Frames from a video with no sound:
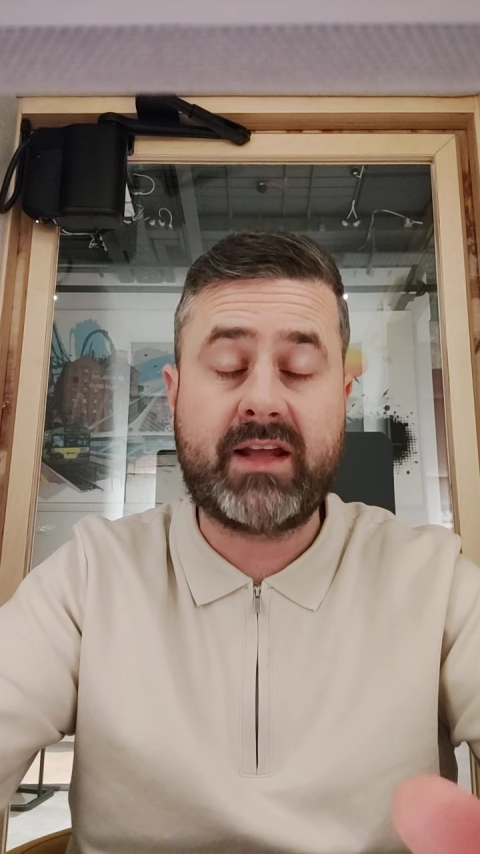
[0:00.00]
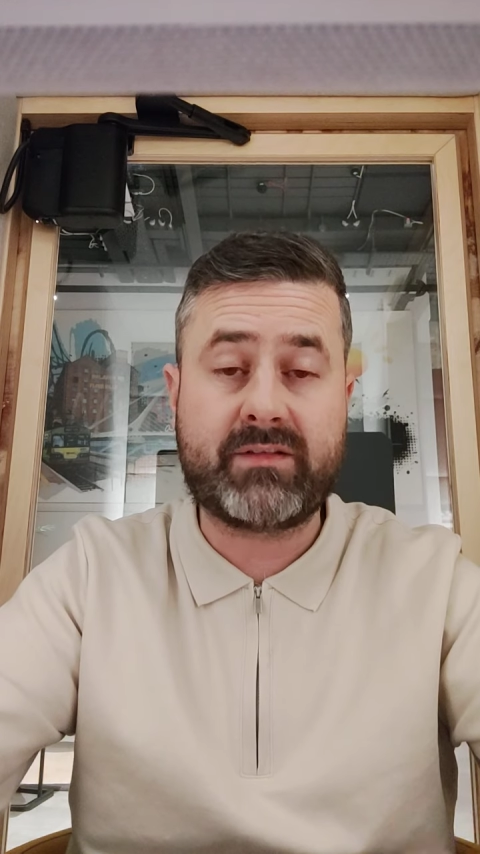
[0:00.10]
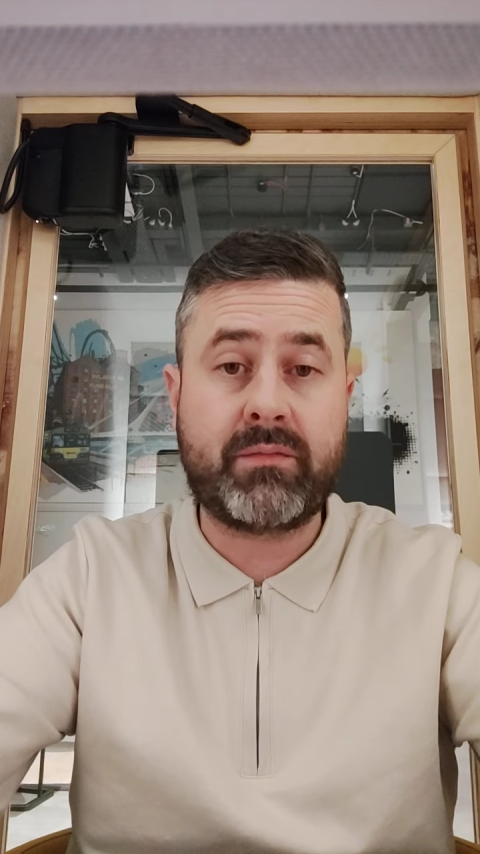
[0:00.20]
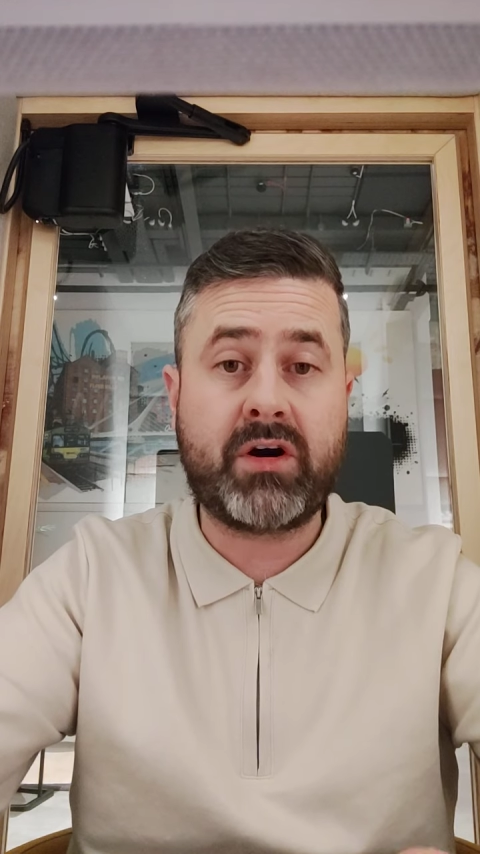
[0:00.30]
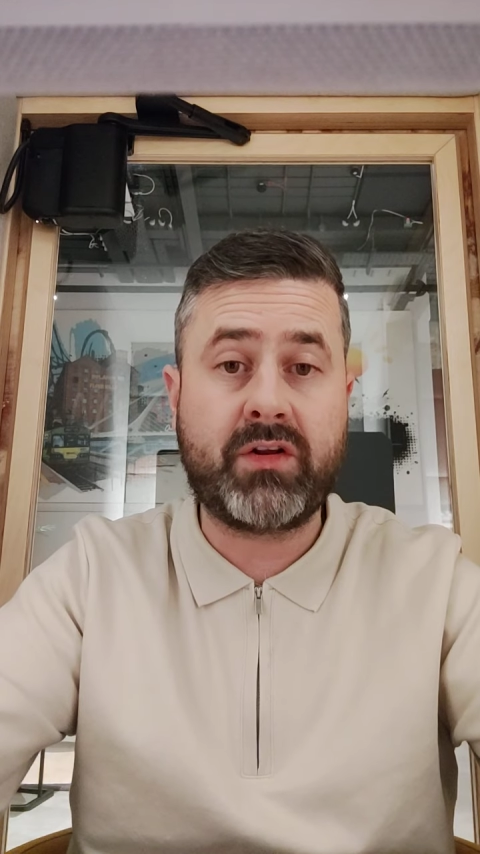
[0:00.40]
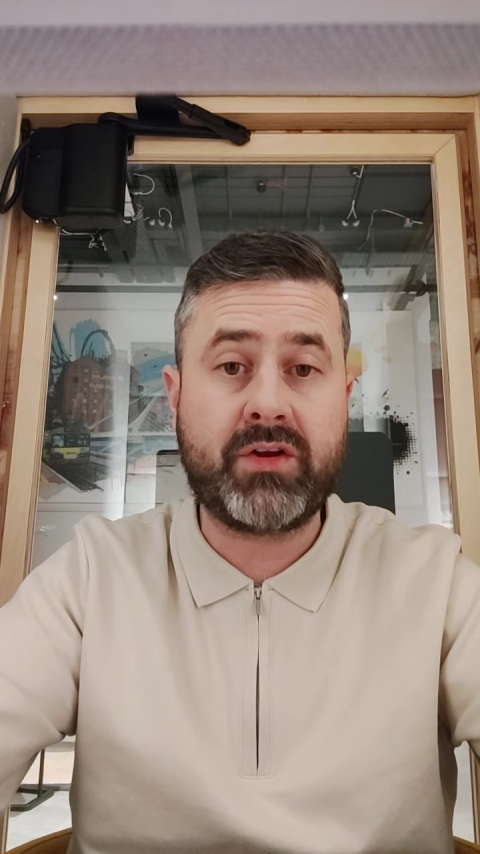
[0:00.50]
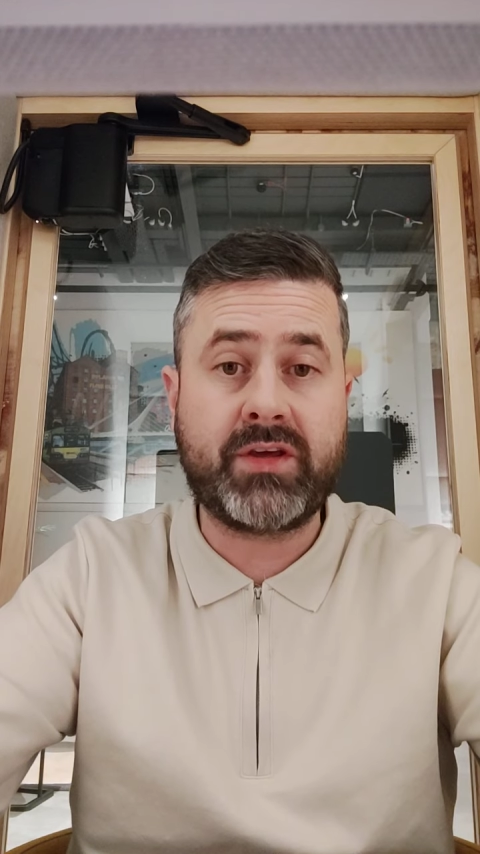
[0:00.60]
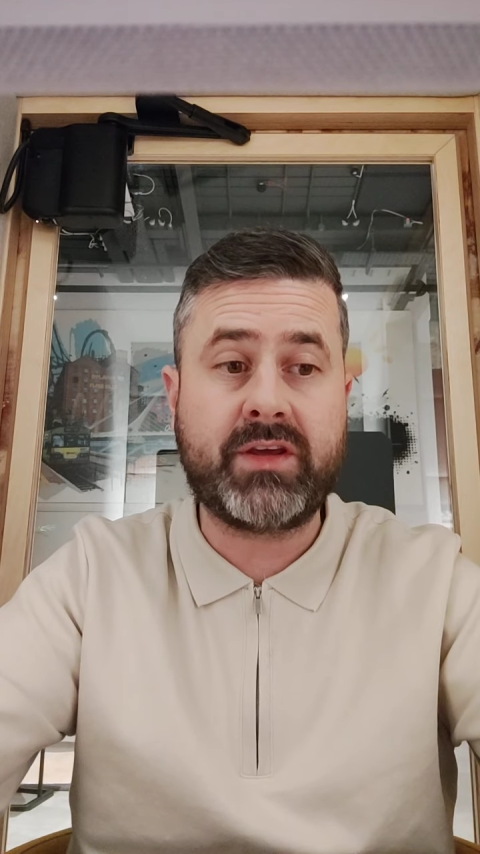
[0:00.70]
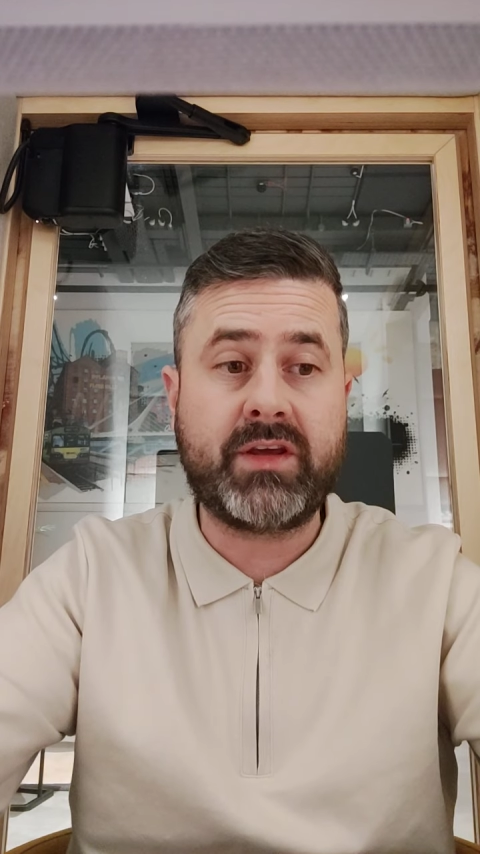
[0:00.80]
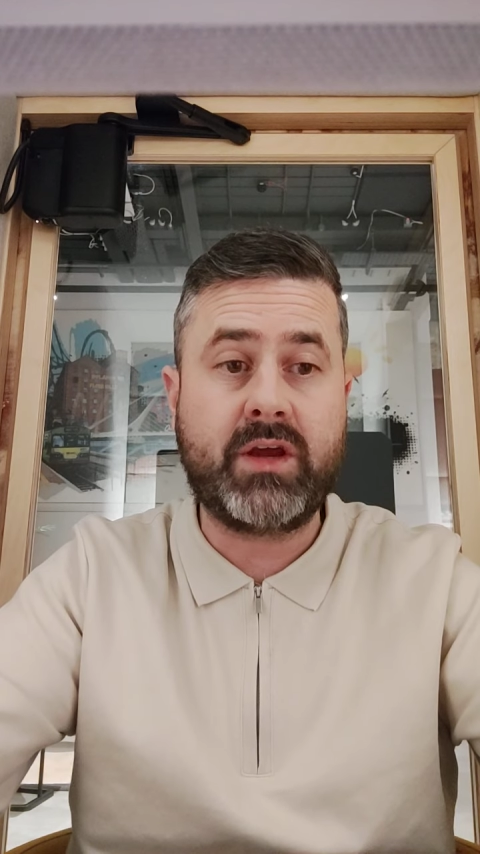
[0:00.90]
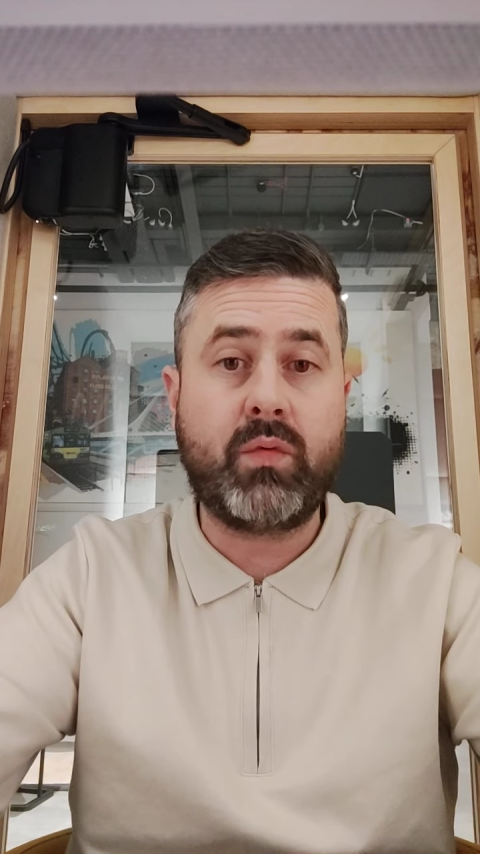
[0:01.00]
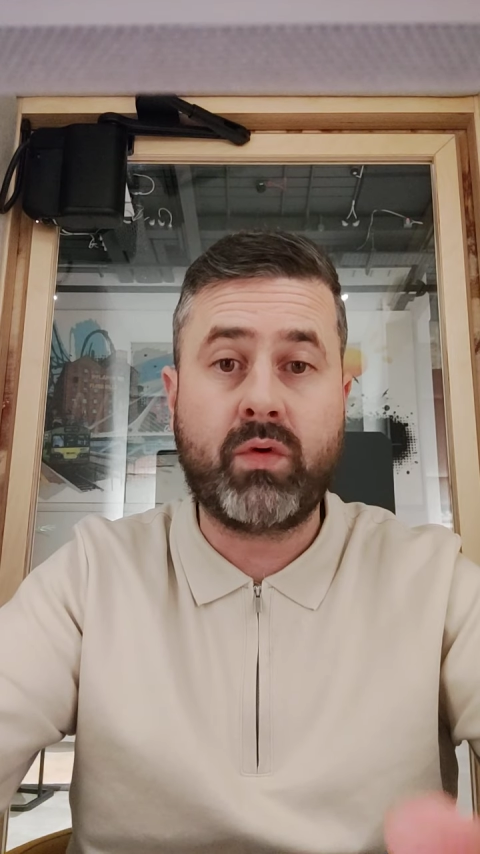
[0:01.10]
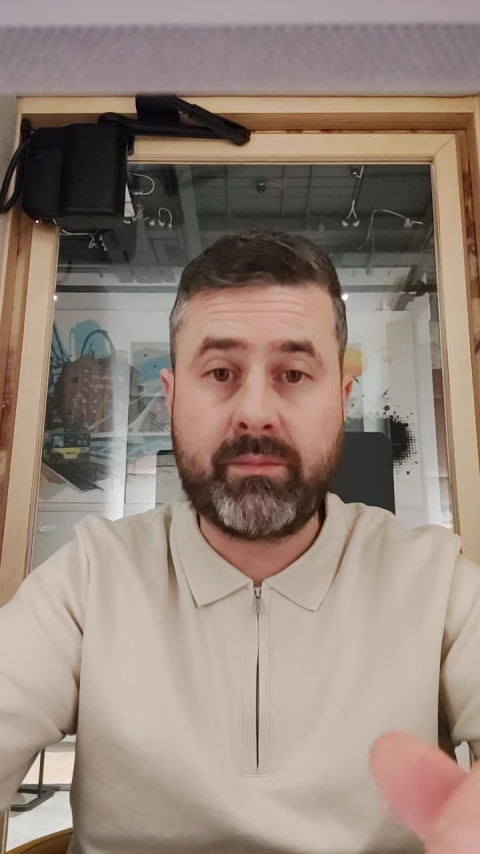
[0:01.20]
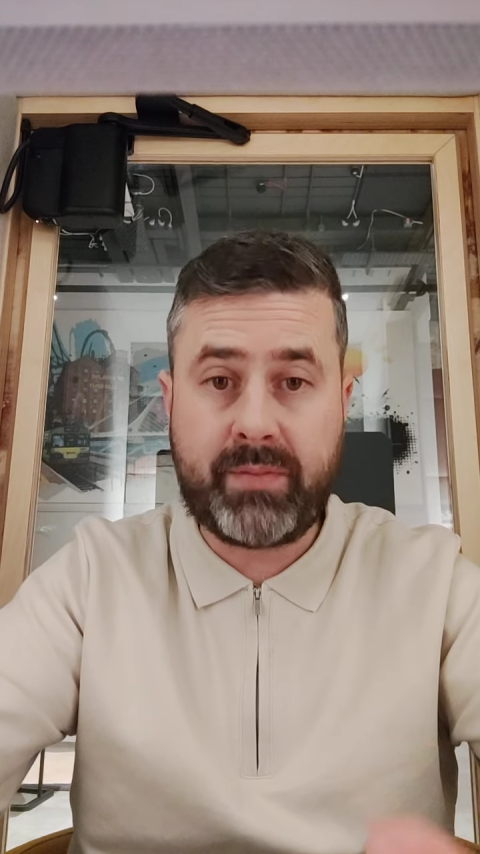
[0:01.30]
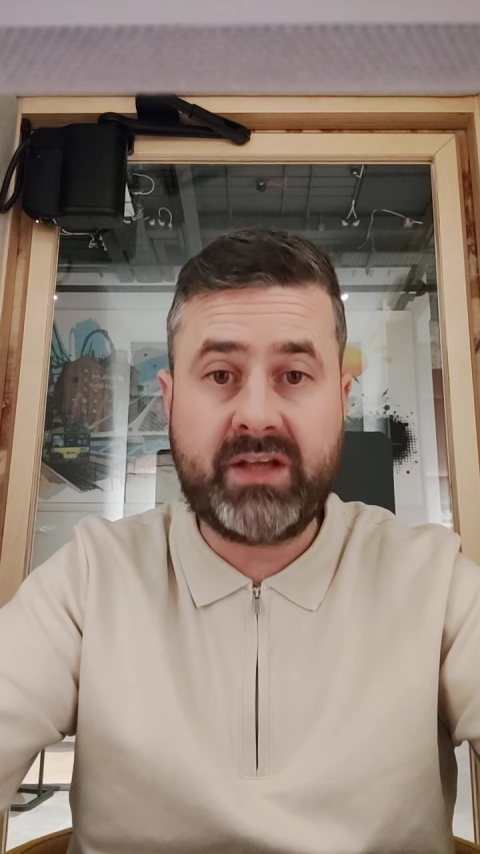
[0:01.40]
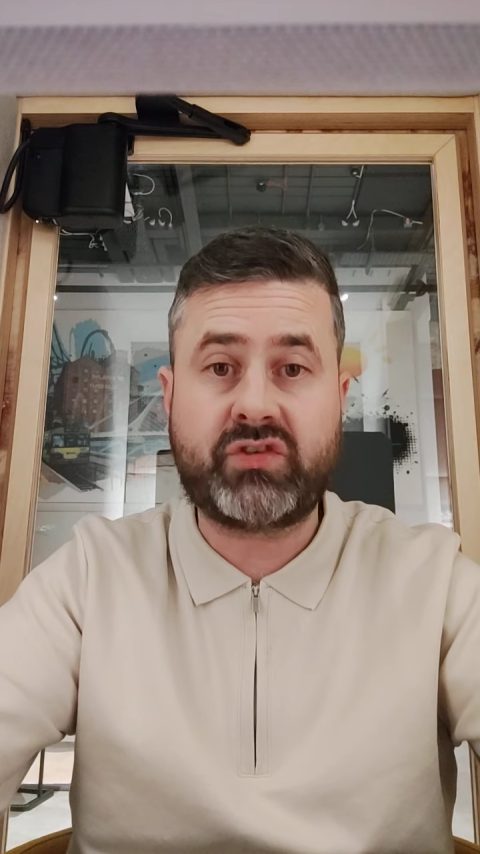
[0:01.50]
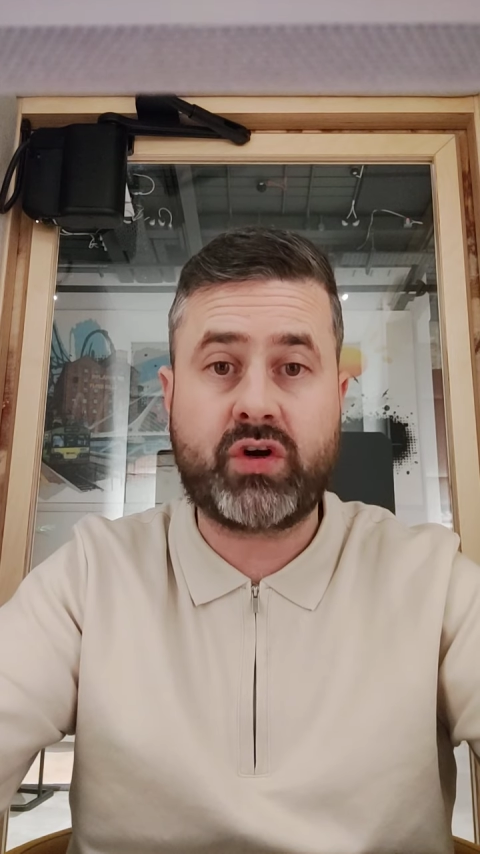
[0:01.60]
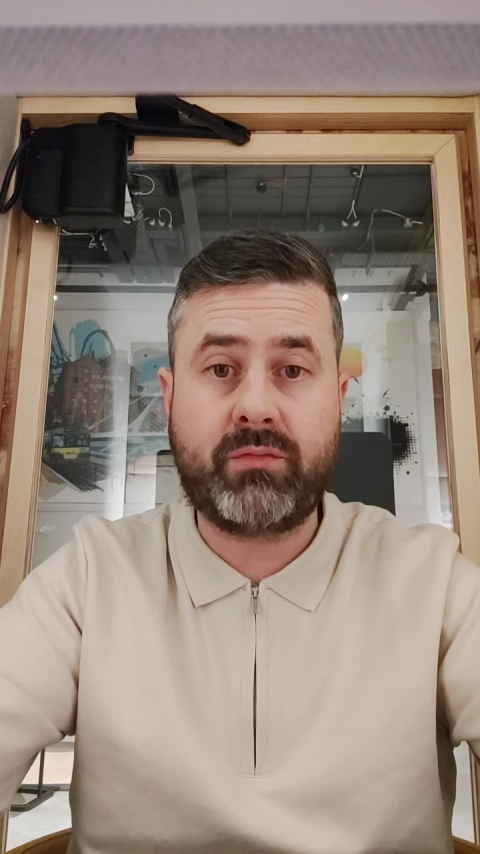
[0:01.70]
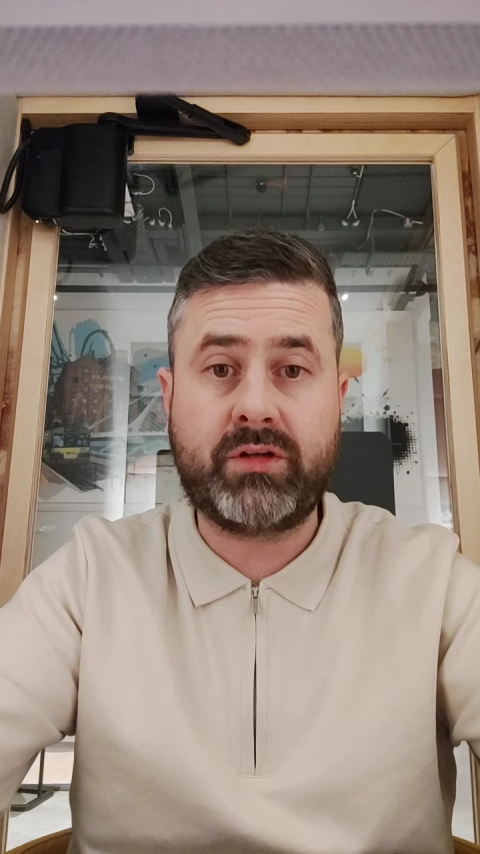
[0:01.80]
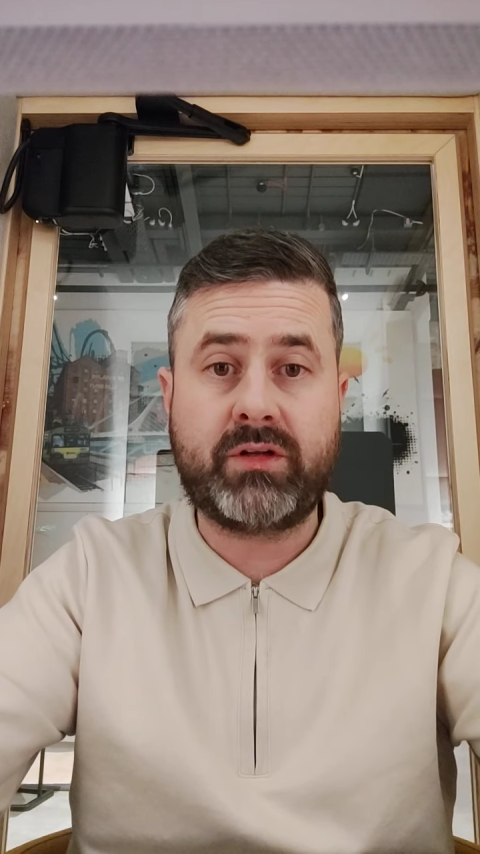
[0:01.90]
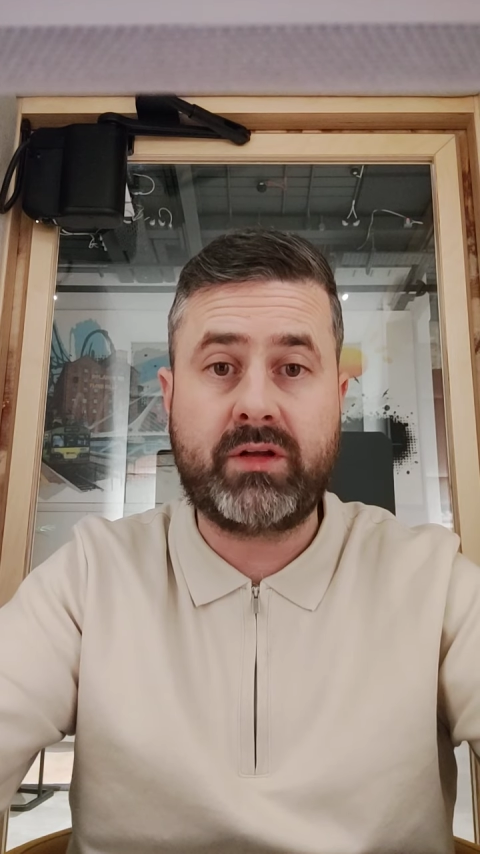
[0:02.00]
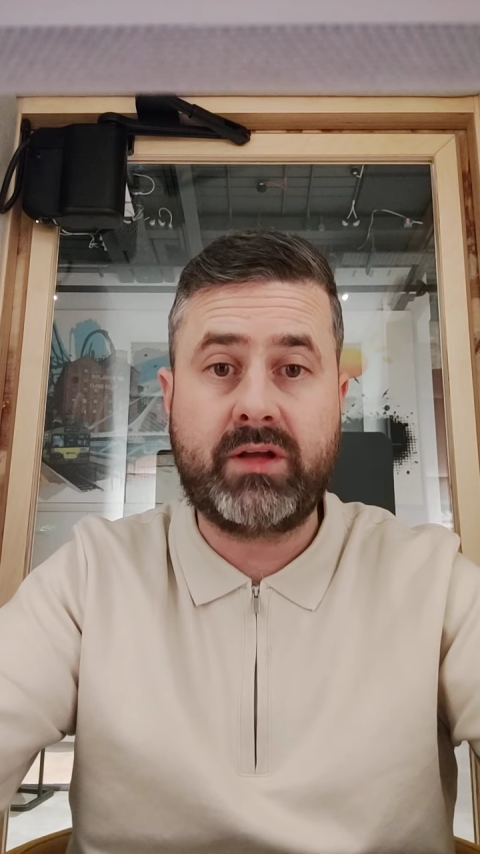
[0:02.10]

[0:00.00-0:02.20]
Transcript: tomorrow night, we're in big trouble.